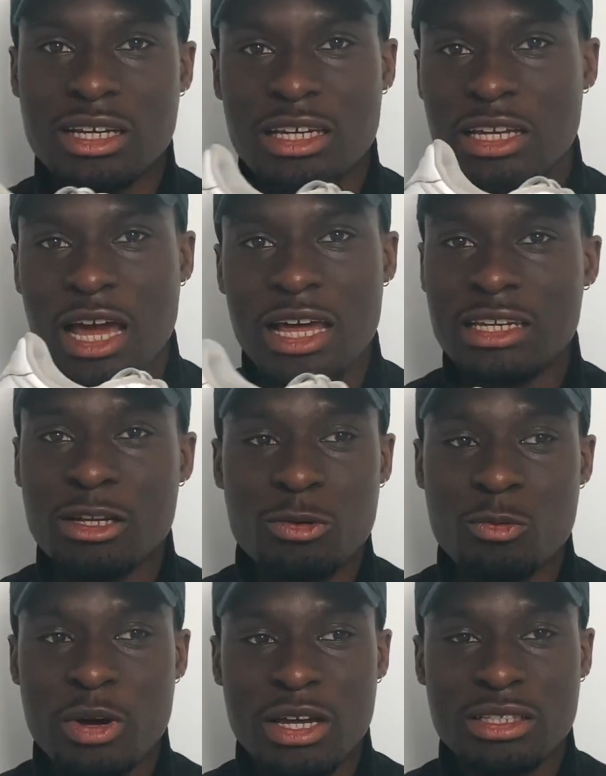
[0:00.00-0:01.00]
I
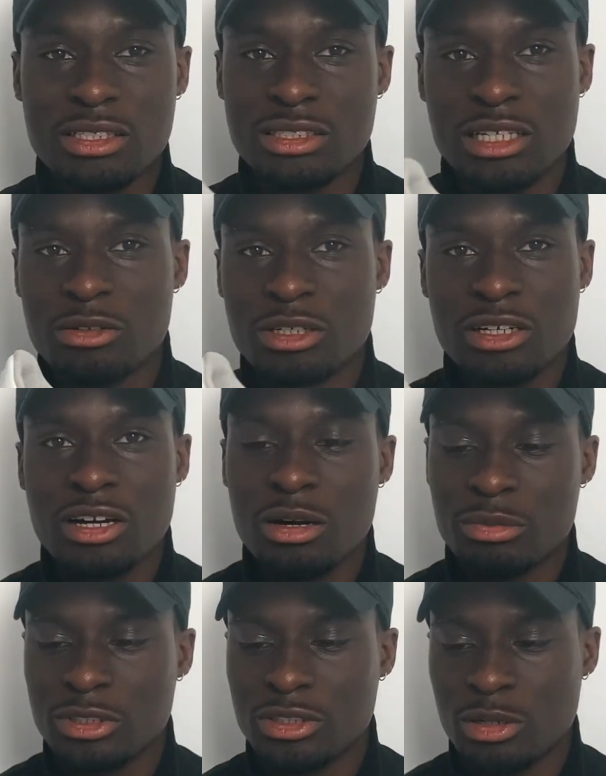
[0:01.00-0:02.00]
don't wear these, they're in the
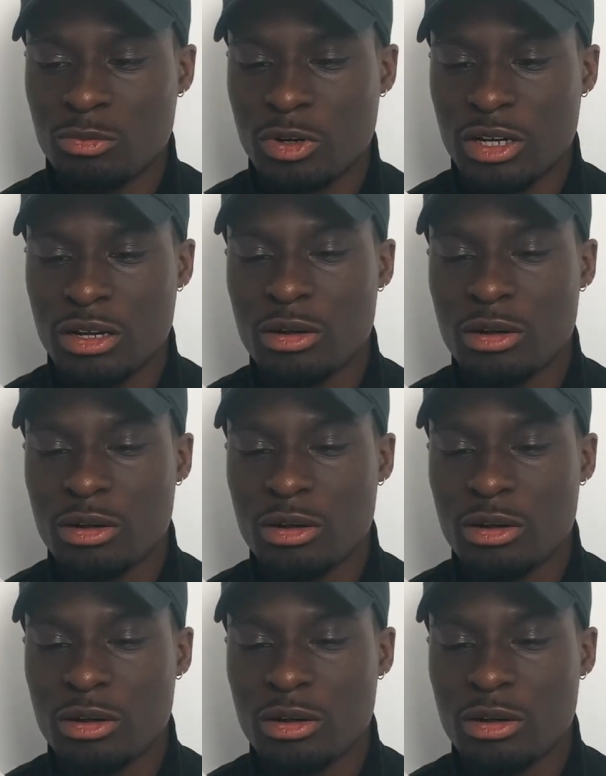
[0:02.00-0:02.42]
cupboard somewhere.